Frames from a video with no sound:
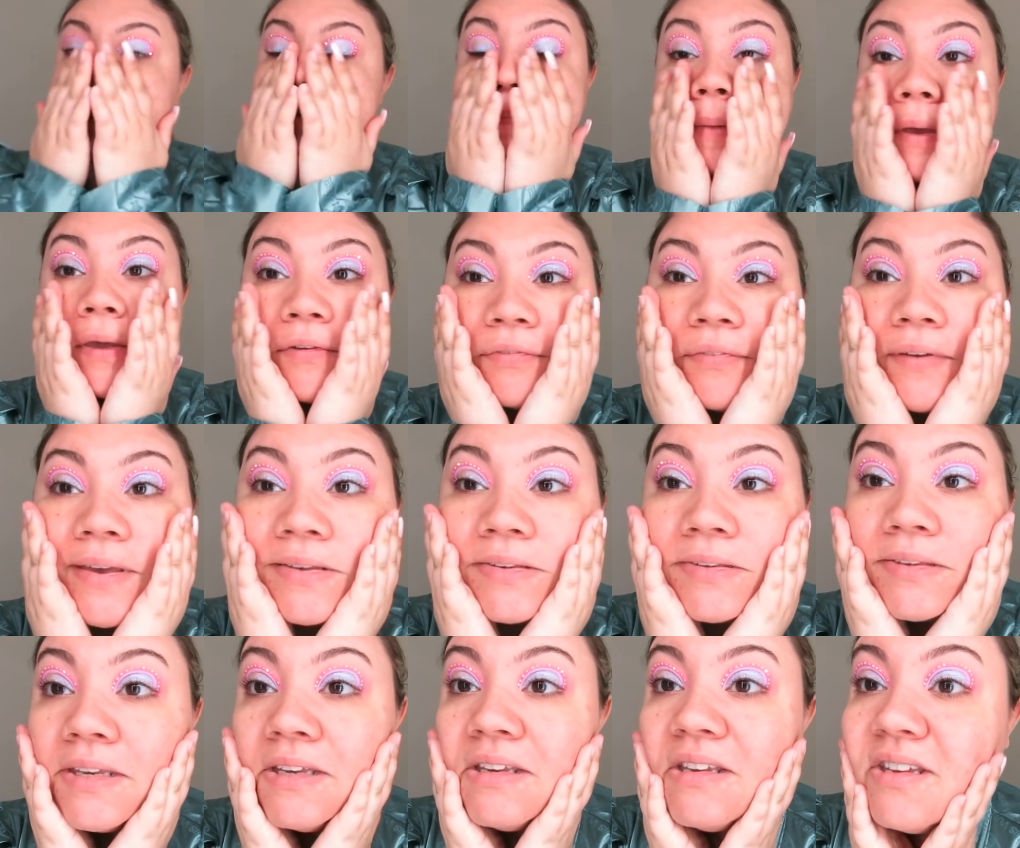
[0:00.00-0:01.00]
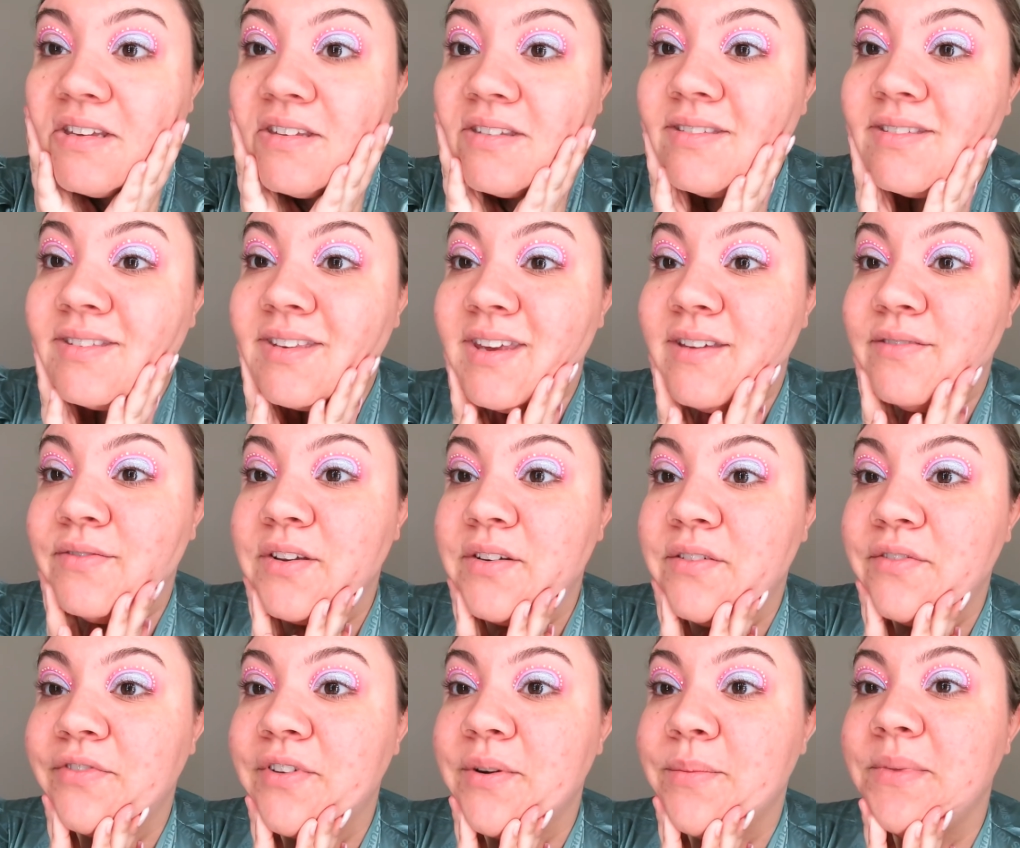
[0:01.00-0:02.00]
My face is,
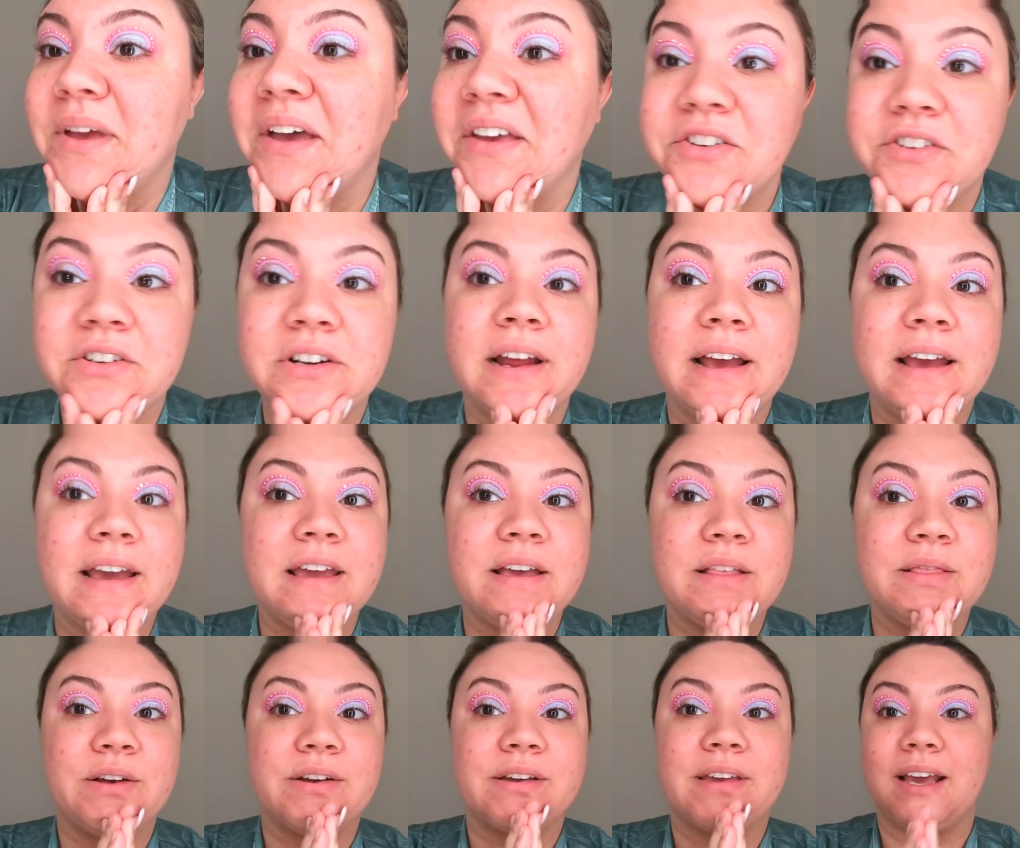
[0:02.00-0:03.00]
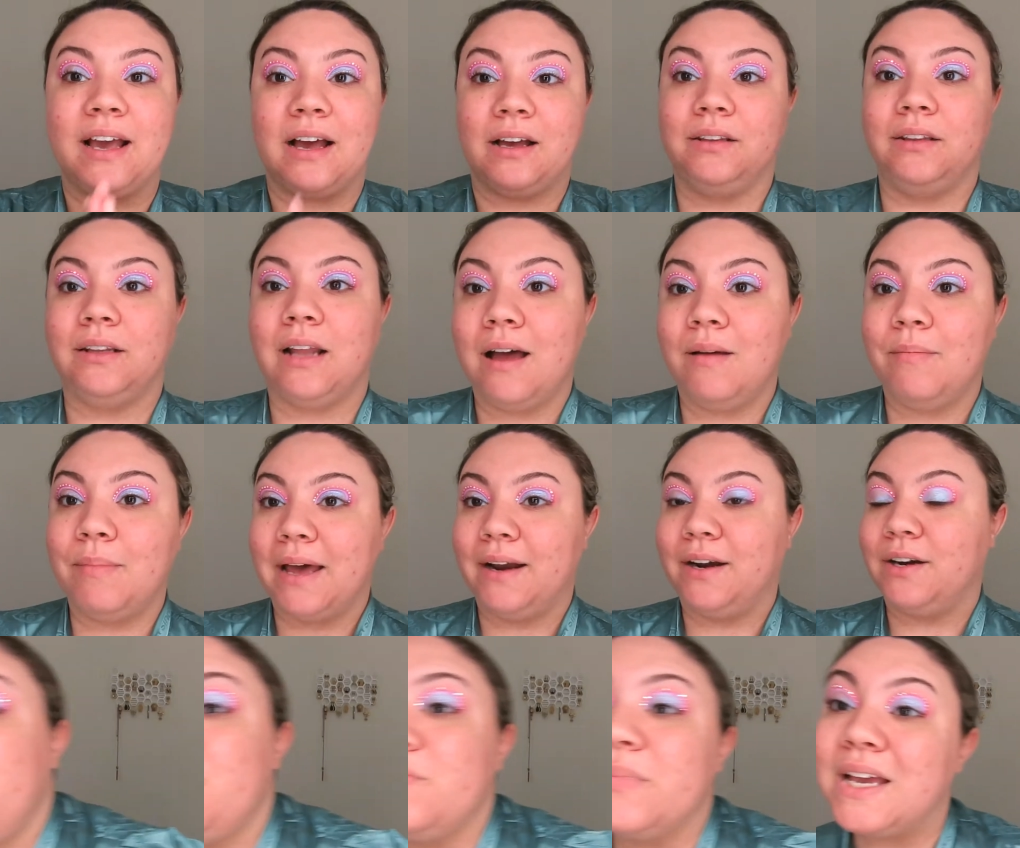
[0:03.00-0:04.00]
even from yesterday, looking a lot better.